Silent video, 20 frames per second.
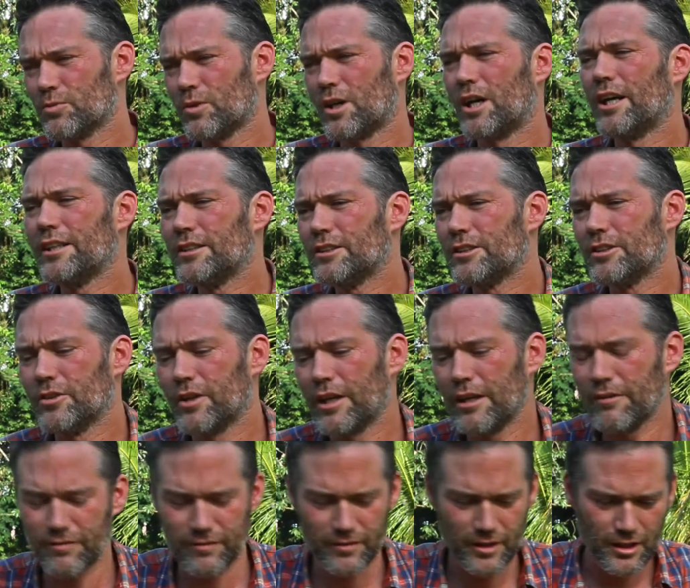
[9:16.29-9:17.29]
What I do, I
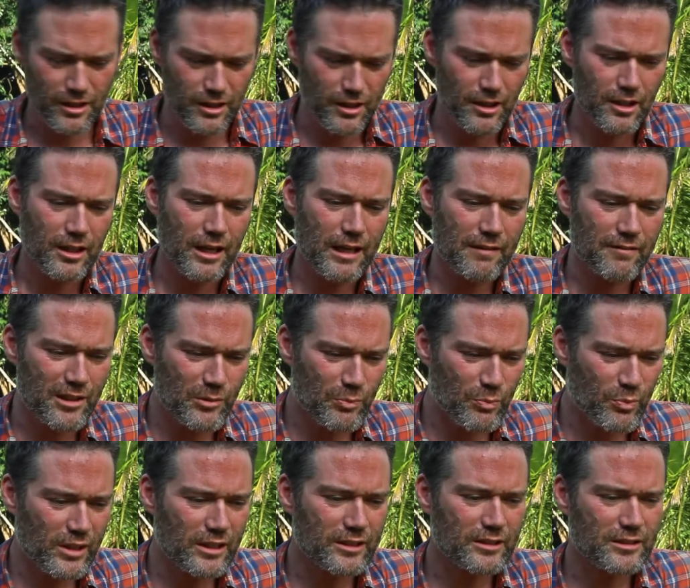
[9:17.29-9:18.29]
have the
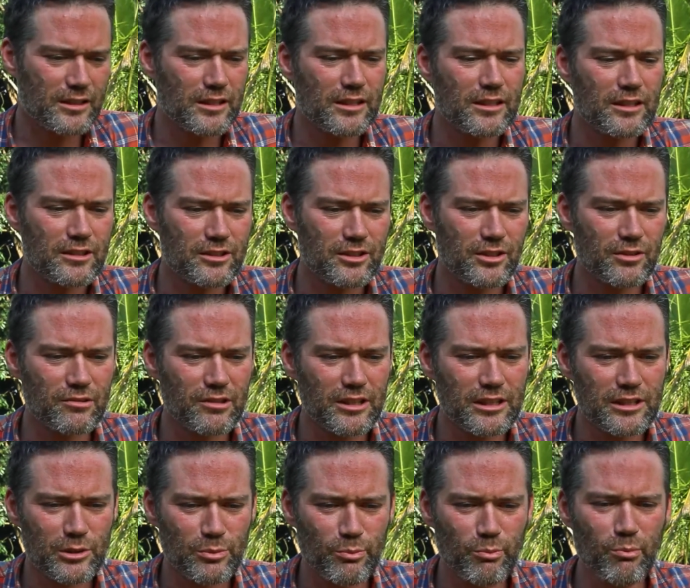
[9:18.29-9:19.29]
ability to
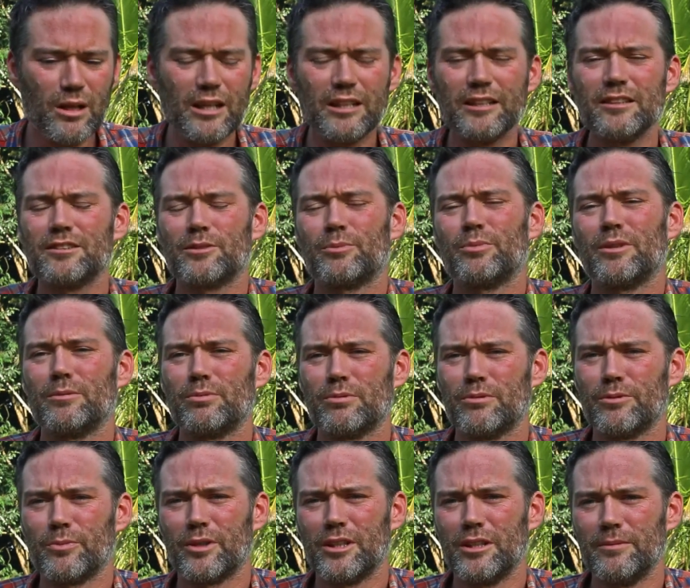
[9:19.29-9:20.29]
reach millions of people
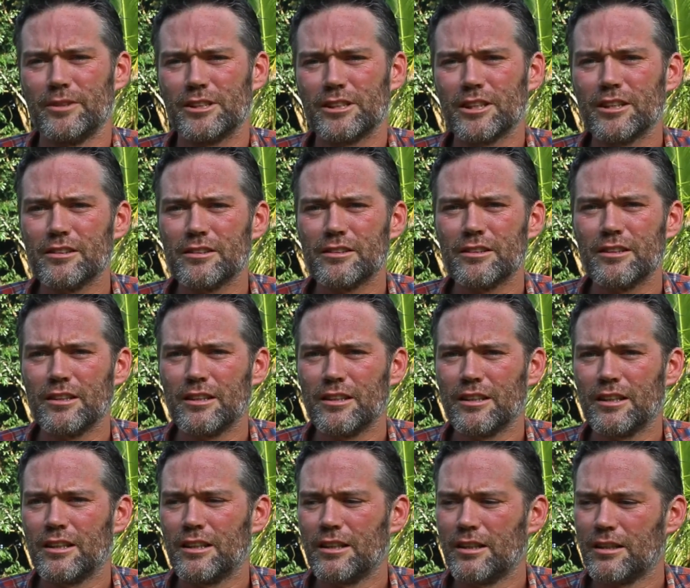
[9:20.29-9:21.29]
with my images,
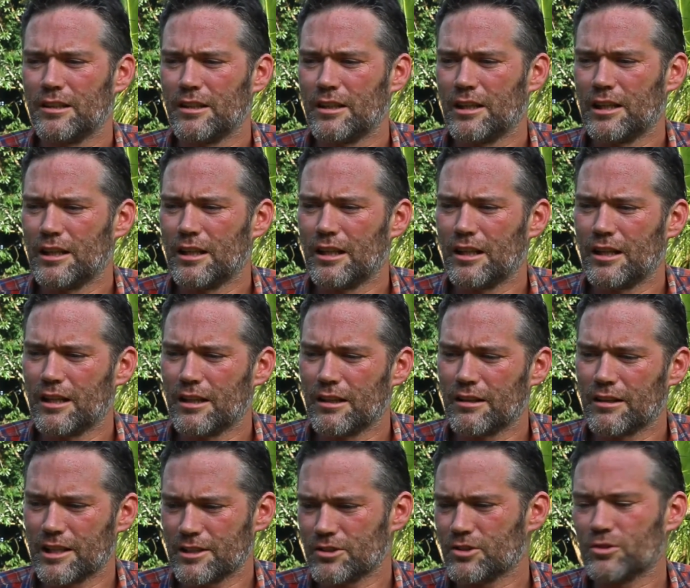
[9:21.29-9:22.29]
and
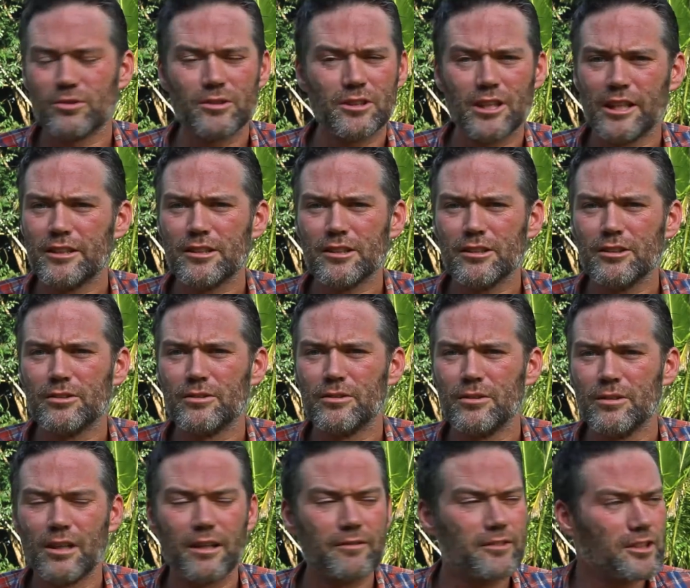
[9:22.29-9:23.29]
that's all I do.
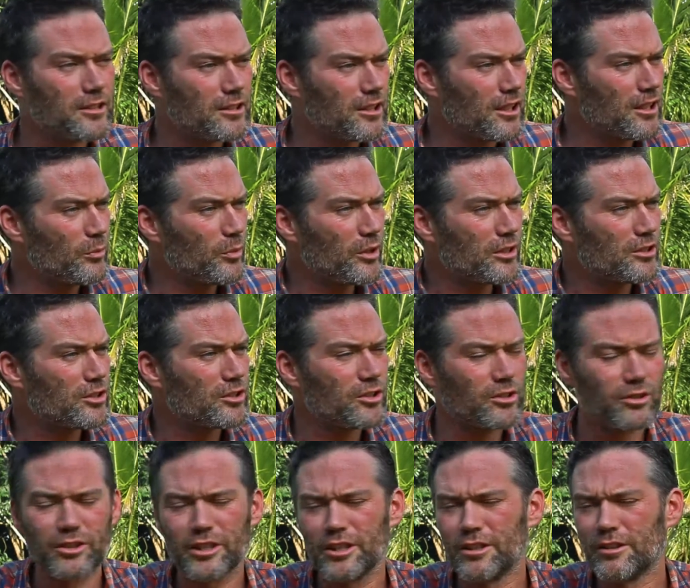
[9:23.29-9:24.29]
I've just done a big
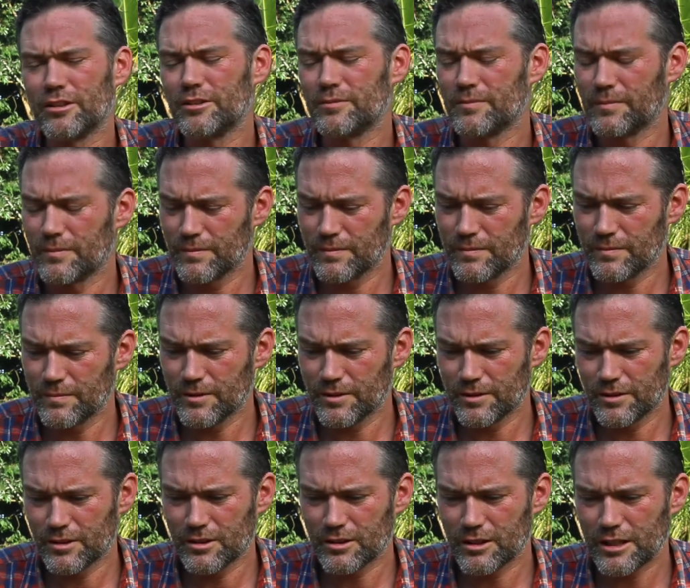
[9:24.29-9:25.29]
story on
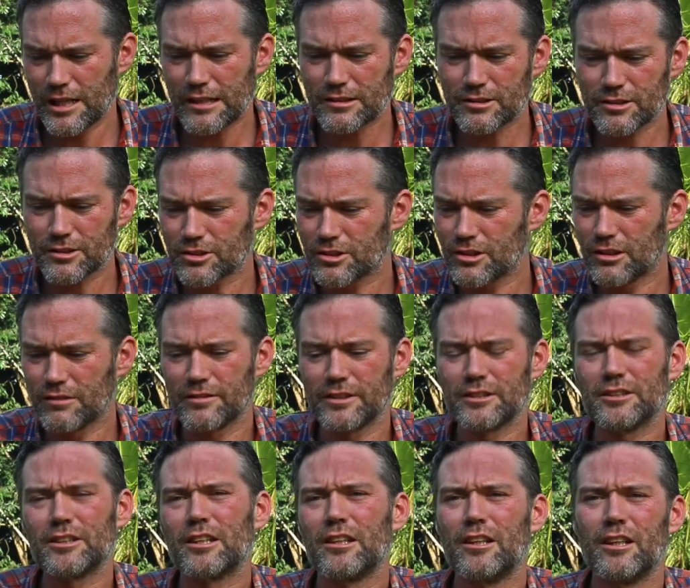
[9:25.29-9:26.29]
the
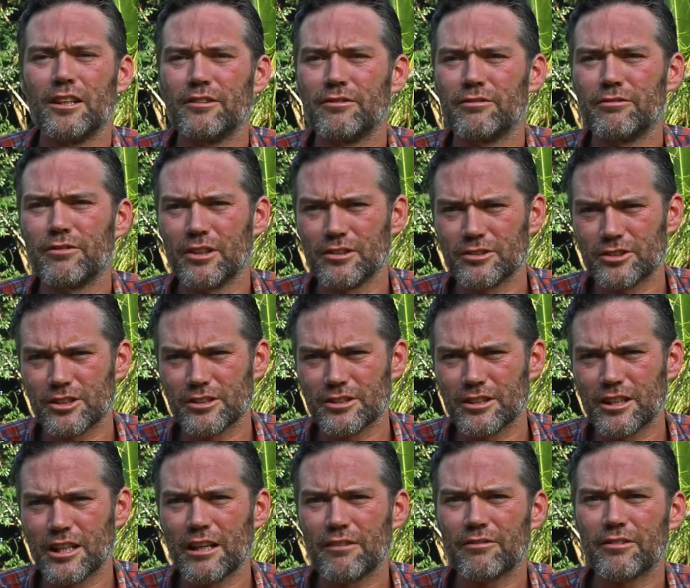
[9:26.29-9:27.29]
catastrophic decline of vultures
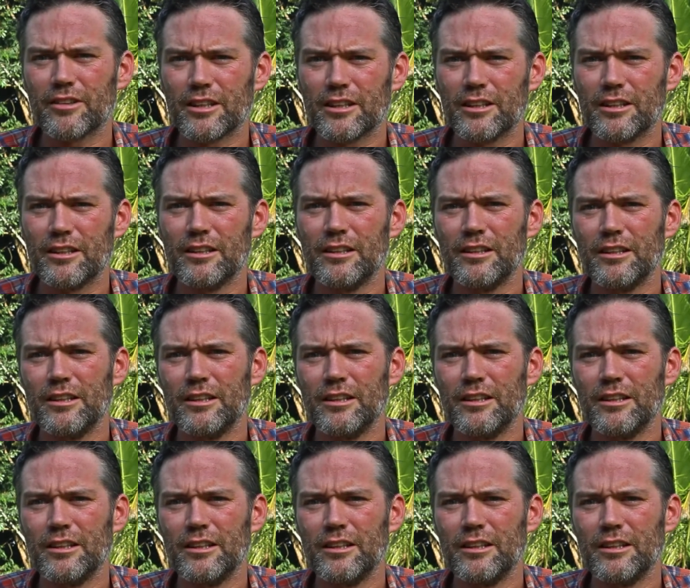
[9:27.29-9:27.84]
in Africa.